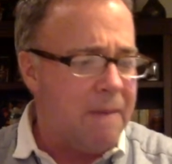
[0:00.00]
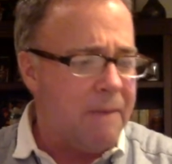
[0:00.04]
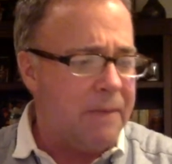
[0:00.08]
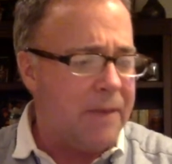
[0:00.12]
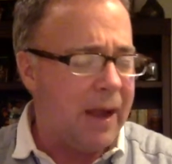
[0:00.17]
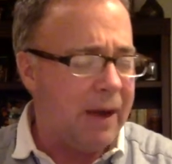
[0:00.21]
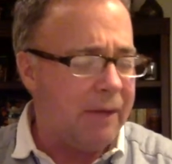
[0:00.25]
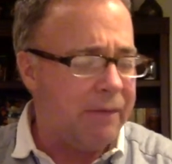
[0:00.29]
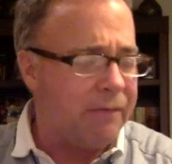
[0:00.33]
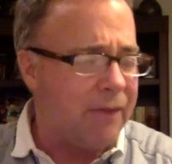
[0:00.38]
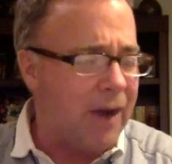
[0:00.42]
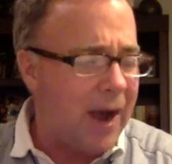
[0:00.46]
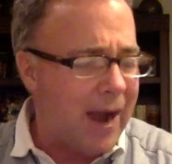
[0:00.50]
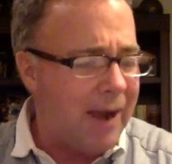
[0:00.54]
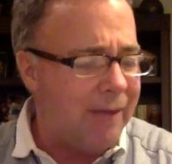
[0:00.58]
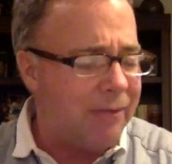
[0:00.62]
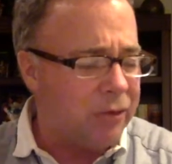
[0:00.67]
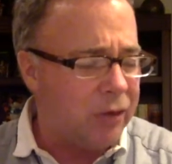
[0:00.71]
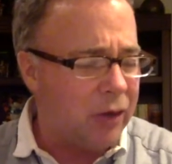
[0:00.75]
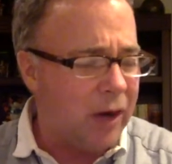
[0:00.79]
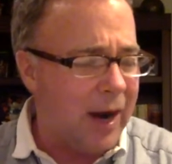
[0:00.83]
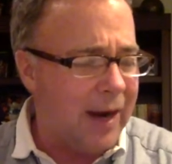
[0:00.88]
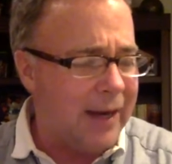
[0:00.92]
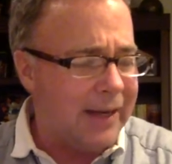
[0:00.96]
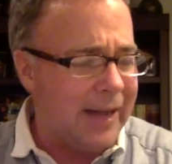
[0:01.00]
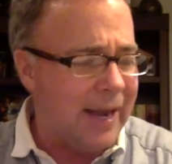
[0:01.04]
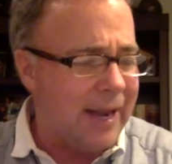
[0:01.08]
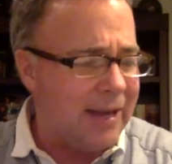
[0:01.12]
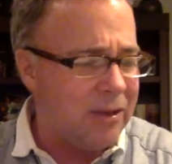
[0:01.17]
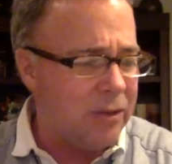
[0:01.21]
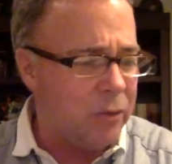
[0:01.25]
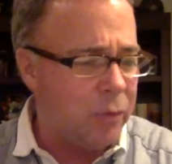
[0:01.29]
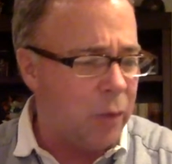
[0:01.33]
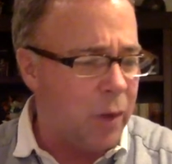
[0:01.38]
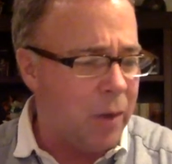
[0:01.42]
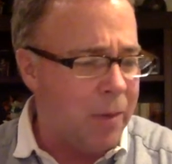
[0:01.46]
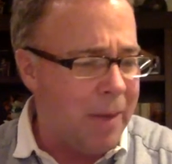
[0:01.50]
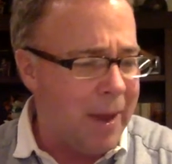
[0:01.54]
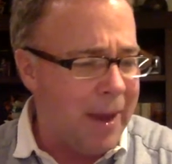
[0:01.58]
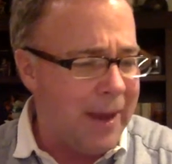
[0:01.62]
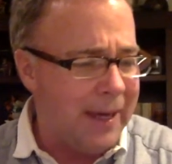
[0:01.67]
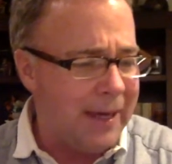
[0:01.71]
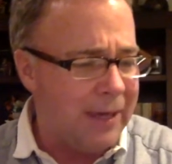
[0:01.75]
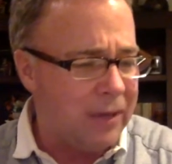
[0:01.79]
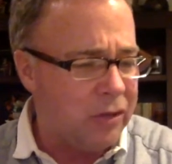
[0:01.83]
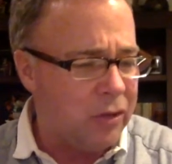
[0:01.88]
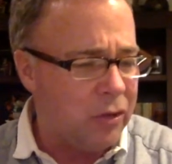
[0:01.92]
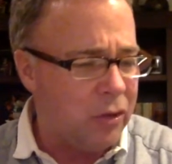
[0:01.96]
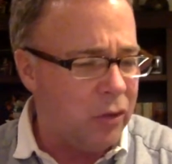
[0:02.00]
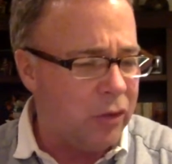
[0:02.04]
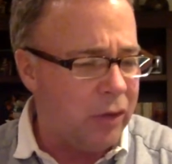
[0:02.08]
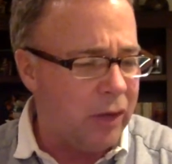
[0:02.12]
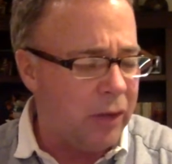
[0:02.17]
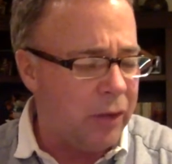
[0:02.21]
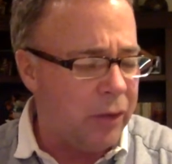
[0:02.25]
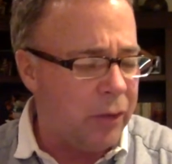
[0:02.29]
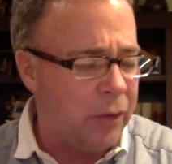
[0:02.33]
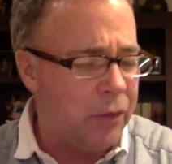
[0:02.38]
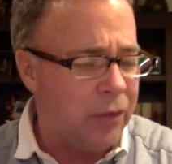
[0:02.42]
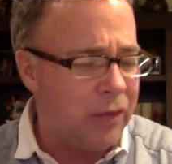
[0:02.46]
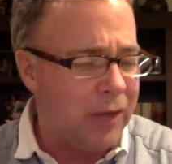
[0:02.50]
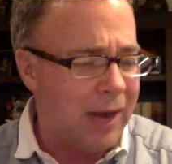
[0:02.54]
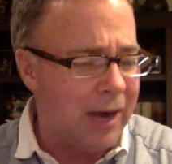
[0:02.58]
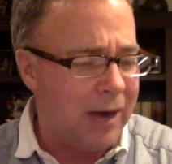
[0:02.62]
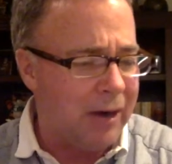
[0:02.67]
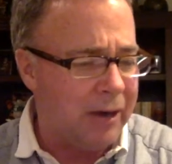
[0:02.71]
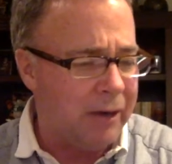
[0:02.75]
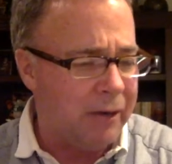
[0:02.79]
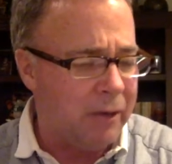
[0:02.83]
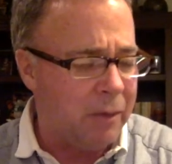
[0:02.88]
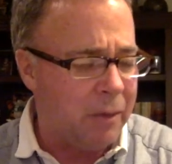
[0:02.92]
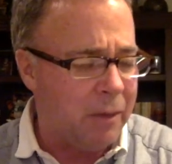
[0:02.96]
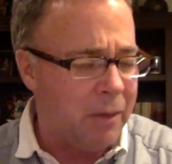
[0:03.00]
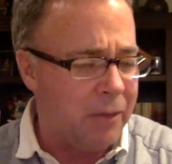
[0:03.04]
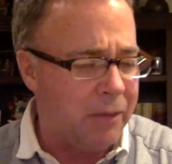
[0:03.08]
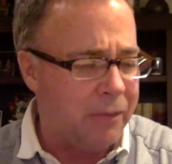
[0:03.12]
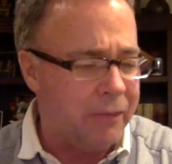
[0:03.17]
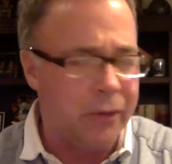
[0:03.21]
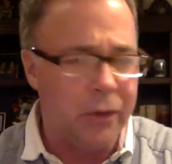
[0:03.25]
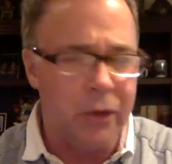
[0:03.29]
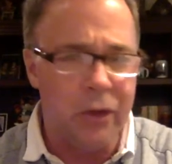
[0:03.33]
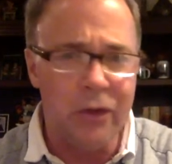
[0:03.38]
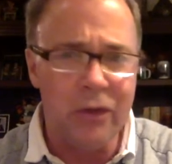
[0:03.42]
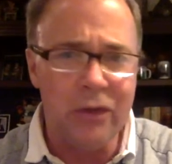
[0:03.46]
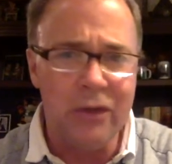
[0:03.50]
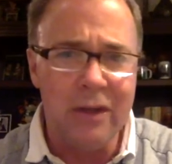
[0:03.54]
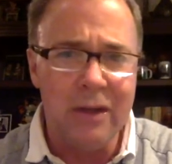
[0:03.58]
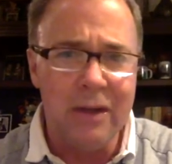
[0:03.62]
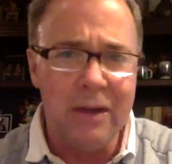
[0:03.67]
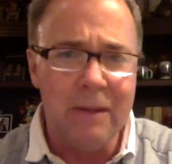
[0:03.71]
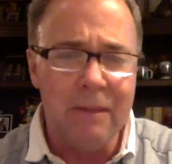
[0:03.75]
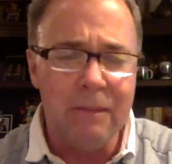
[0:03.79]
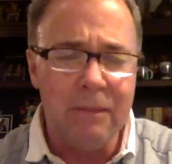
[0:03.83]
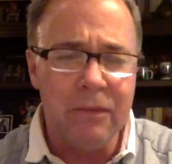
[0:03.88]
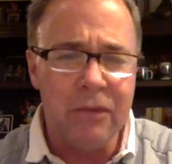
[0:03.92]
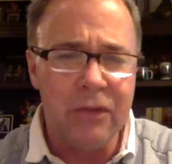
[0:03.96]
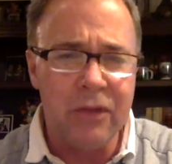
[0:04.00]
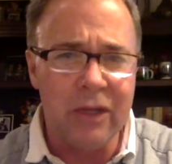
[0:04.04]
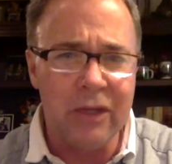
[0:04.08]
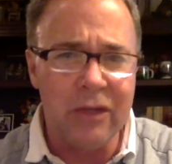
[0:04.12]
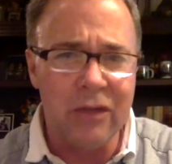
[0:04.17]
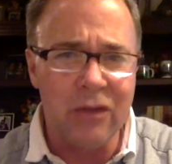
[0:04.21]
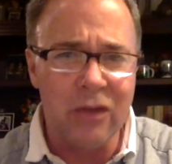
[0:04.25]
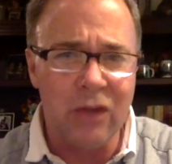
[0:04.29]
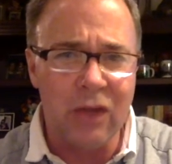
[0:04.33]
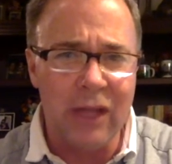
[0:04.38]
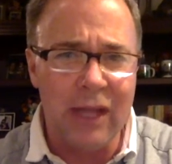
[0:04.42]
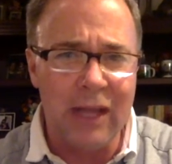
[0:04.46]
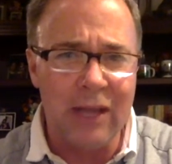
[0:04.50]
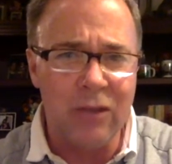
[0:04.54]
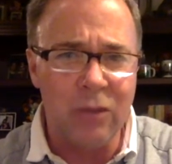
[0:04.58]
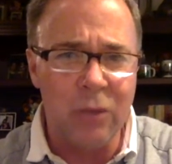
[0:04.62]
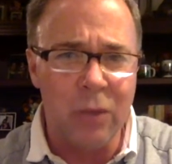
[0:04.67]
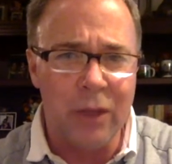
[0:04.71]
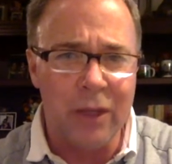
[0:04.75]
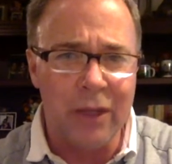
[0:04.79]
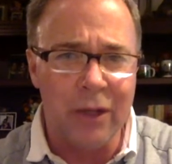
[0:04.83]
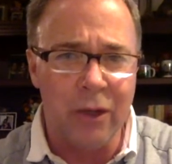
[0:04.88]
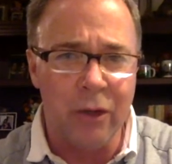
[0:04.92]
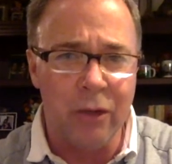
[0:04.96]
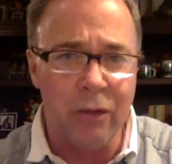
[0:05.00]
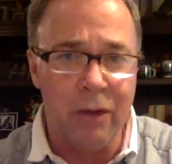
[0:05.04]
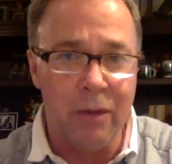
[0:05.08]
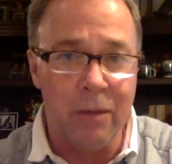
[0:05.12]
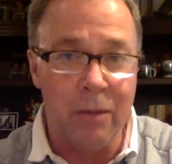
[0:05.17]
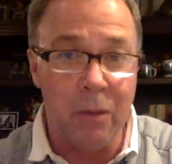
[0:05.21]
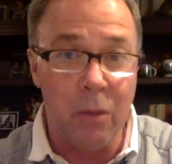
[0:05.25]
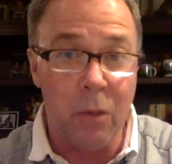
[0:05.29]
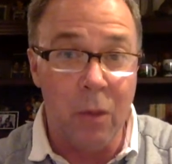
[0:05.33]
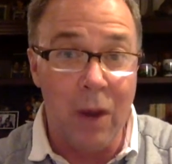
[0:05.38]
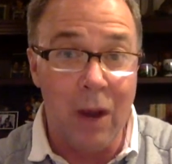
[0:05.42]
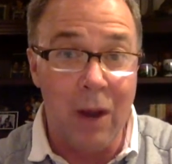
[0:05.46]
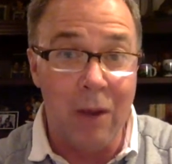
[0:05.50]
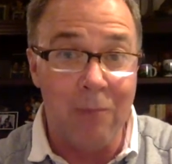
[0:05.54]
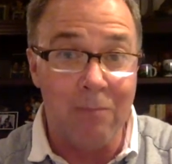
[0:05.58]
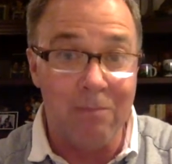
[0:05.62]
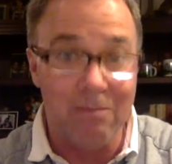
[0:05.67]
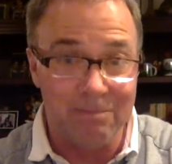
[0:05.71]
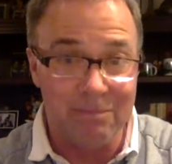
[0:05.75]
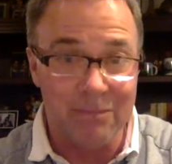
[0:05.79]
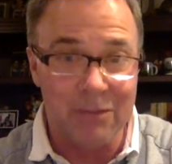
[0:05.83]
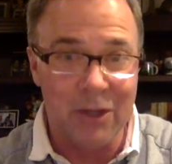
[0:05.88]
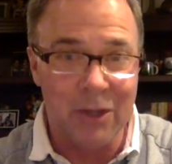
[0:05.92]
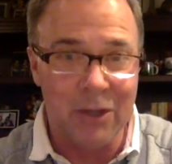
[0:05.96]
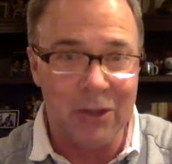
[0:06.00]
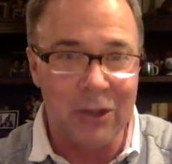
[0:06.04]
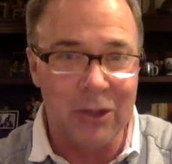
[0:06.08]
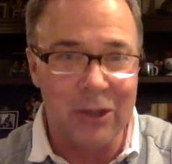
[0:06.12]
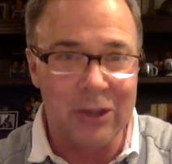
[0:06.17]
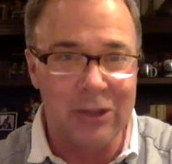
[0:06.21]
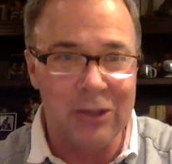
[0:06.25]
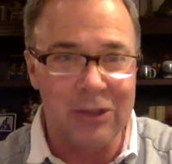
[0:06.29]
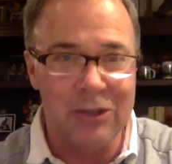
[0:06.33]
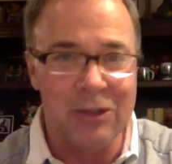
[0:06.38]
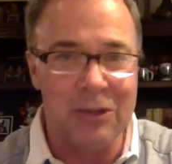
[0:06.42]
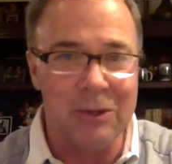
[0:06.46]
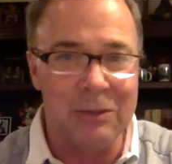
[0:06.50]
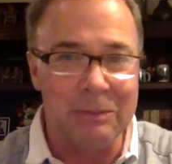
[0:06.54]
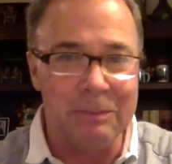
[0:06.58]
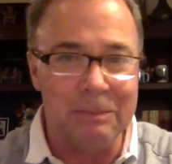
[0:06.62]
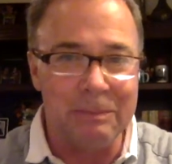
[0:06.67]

Yeah, five dry days if we make it. Tuesday through Saturday will be the first since the last week of November. Wow. I'll talk to you soon.